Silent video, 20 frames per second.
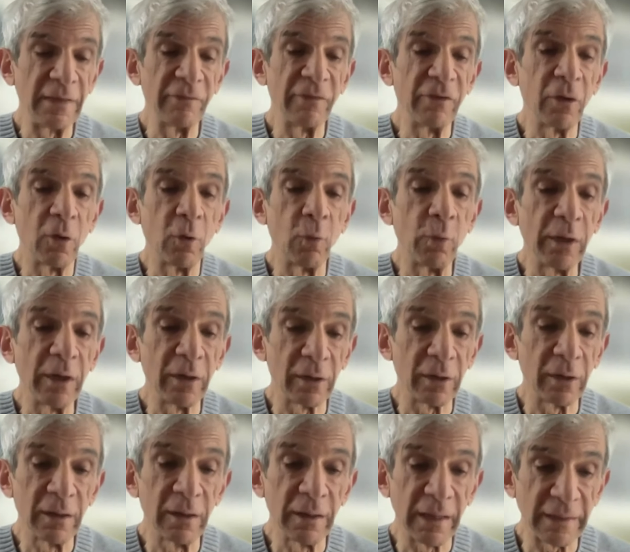And even though we
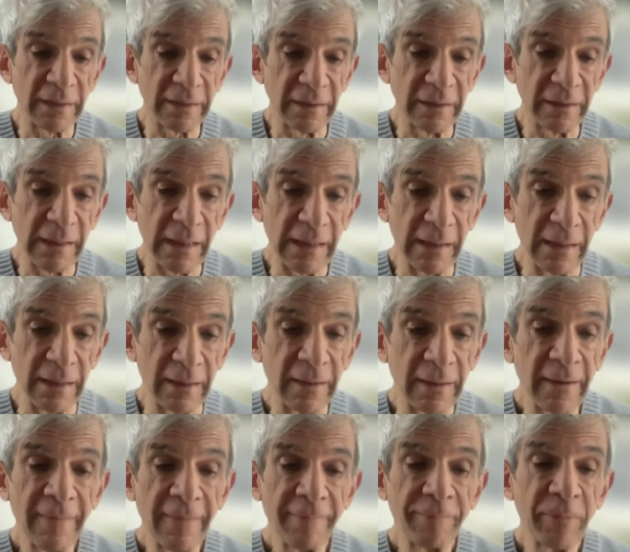are collecting data,
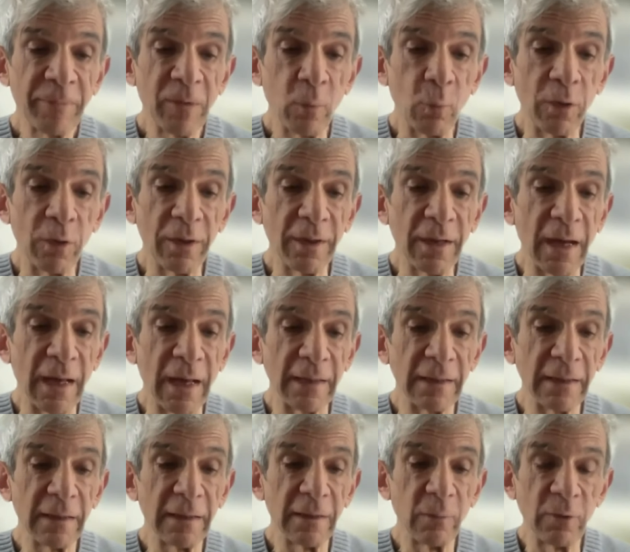we're
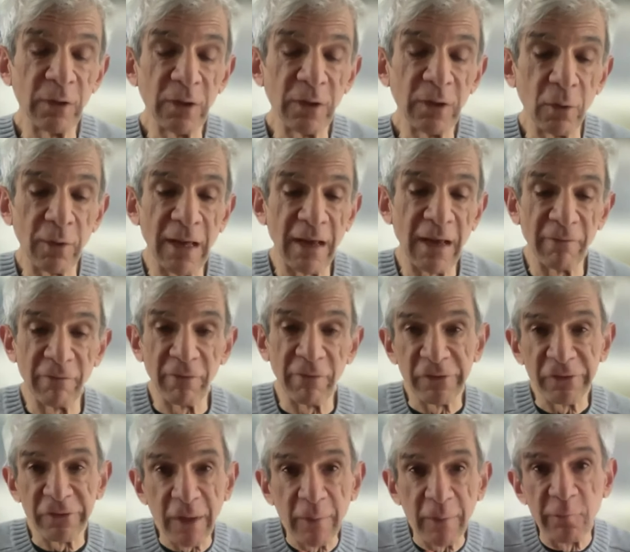not we don't have
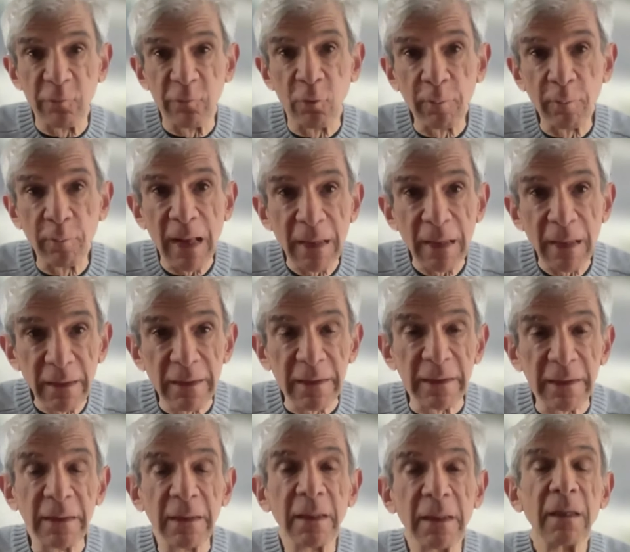the same
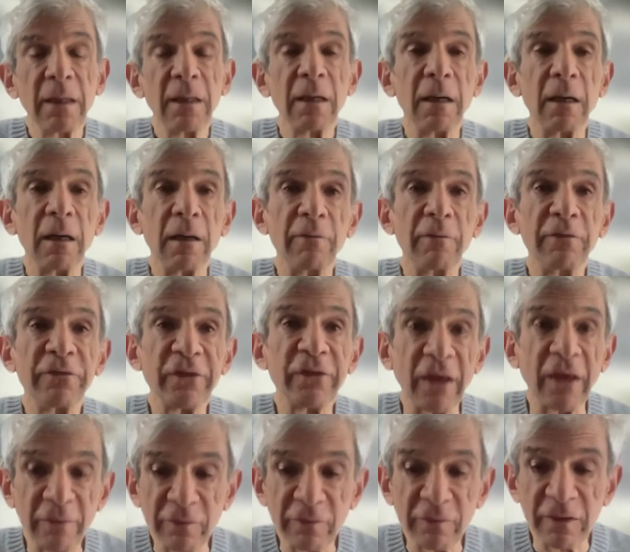formality of
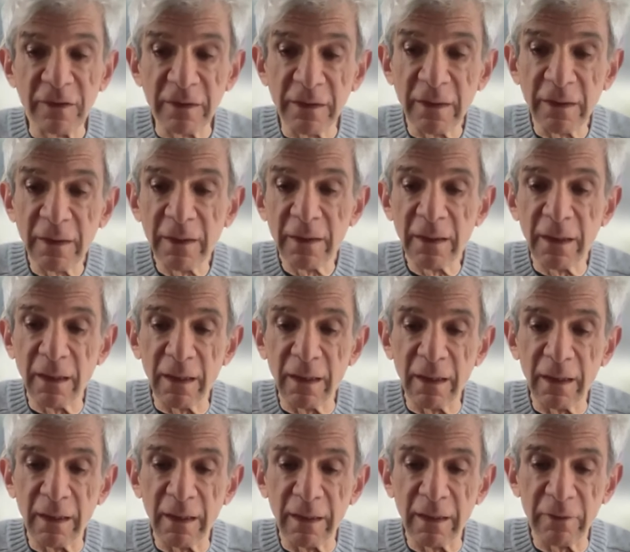safety
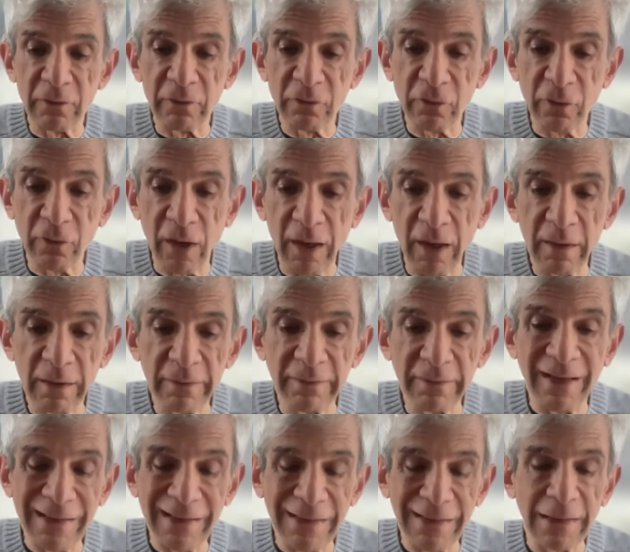uh, trial
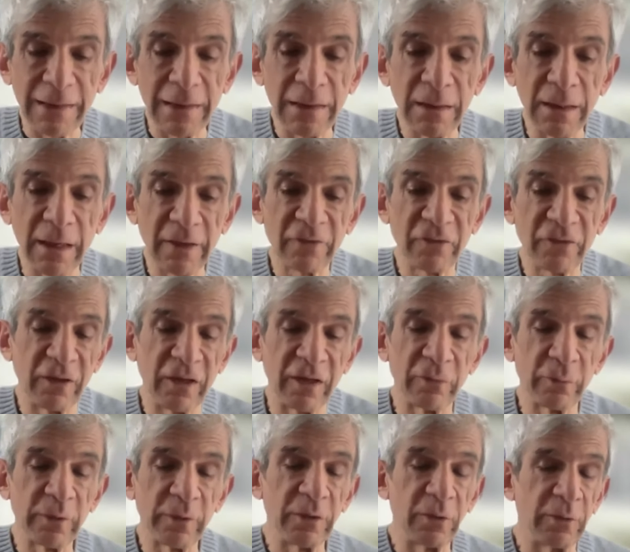data collection
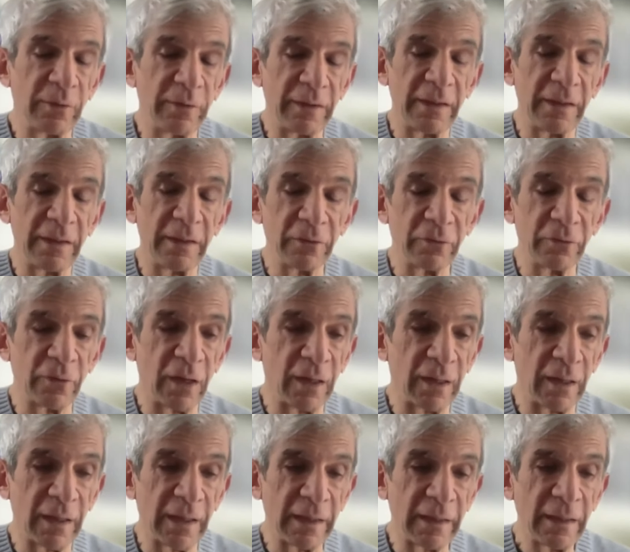as we do in the HEAL
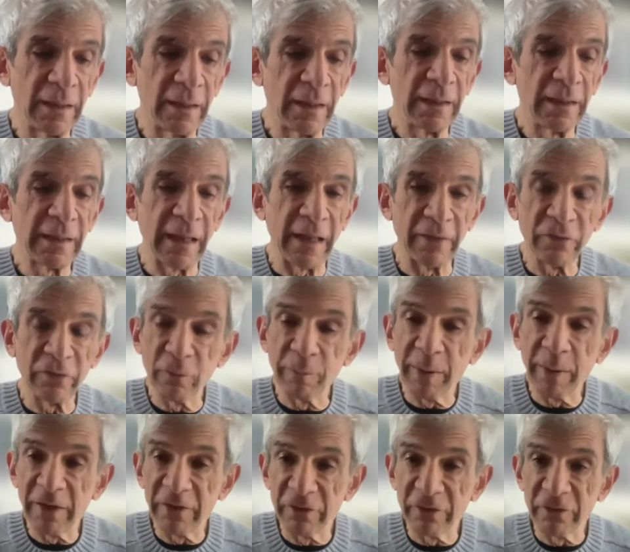trial. And cancer
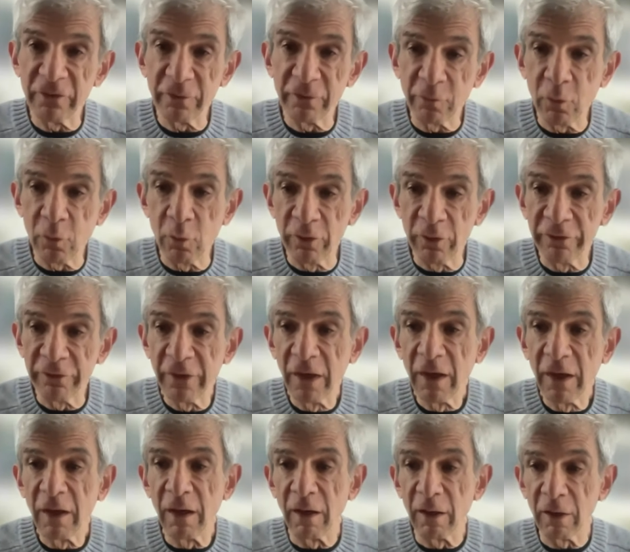patients, of course,
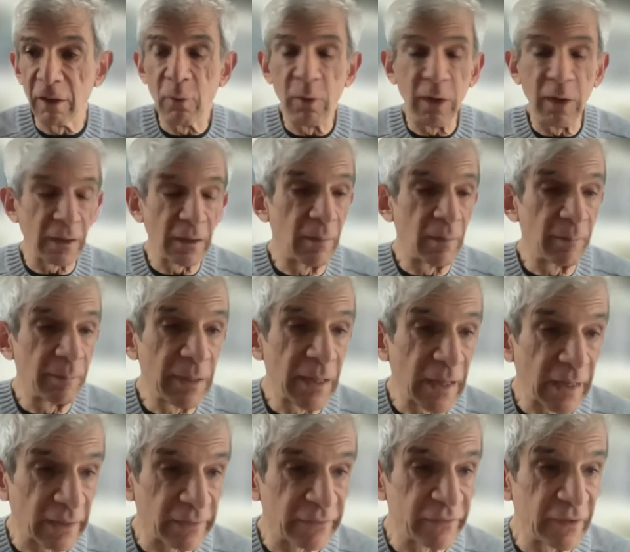are quite
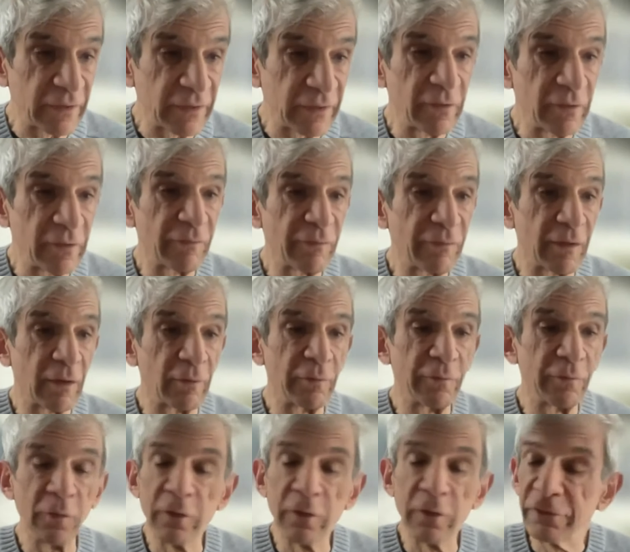complex, even if they are
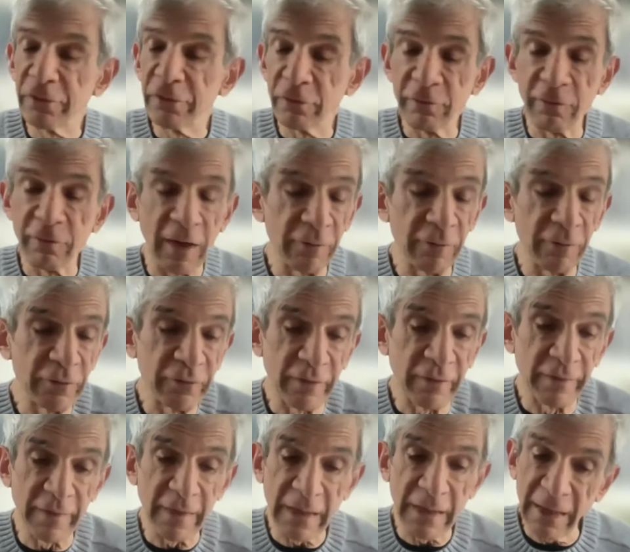full survivors
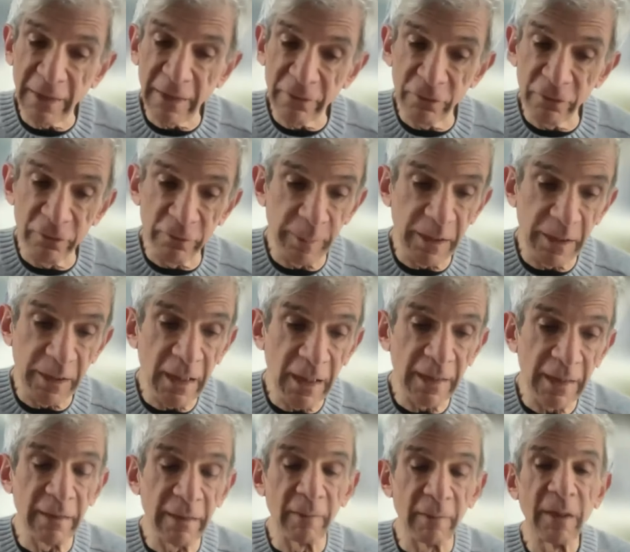and the cancer is
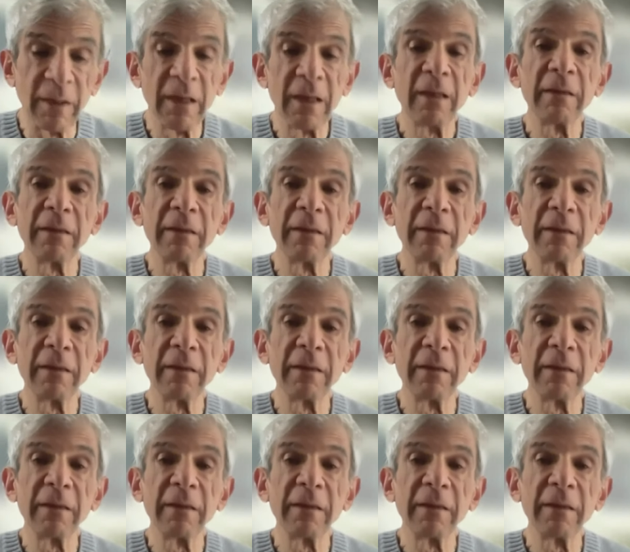behind them.